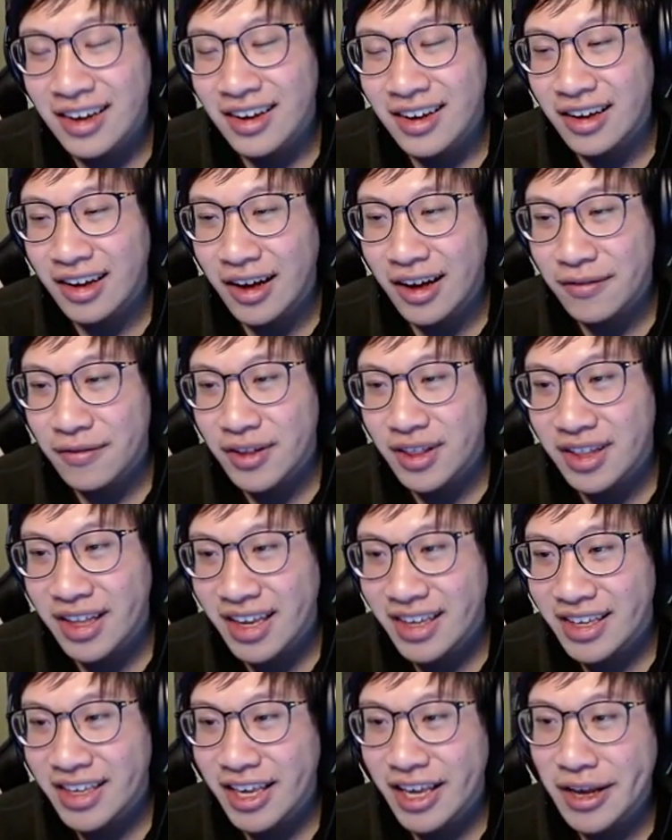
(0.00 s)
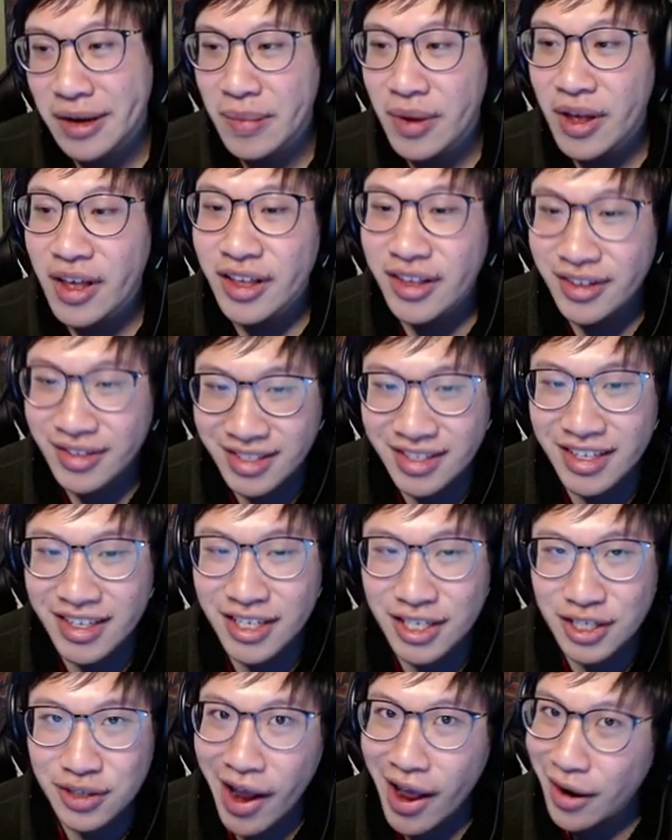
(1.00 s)
uh, for the late game, you see a
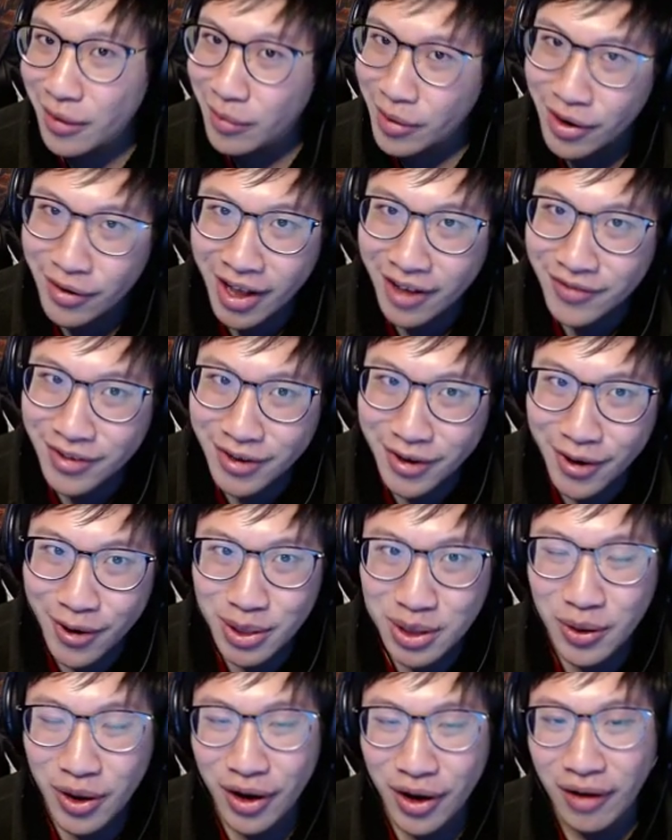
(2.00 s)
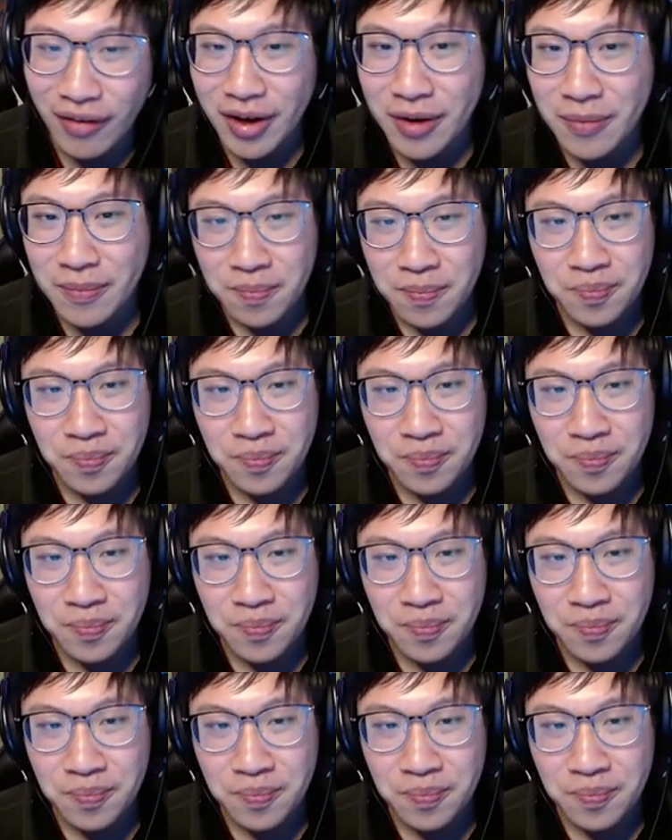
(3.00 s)
trend. We don't have to go through all of them.